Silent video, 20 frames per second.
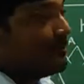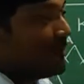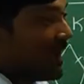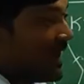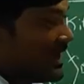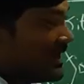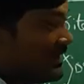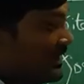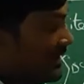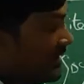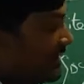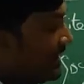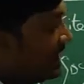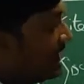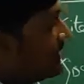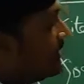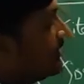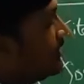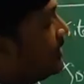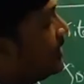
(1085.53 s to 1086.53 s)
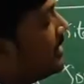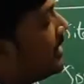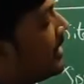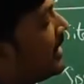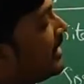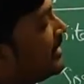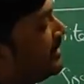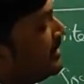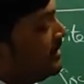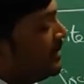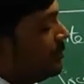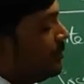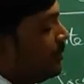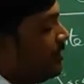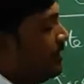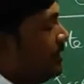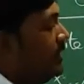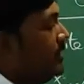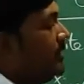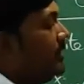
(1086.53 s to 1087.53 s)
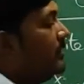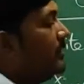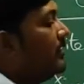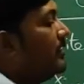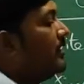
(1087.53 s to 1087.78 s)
parallel and equal,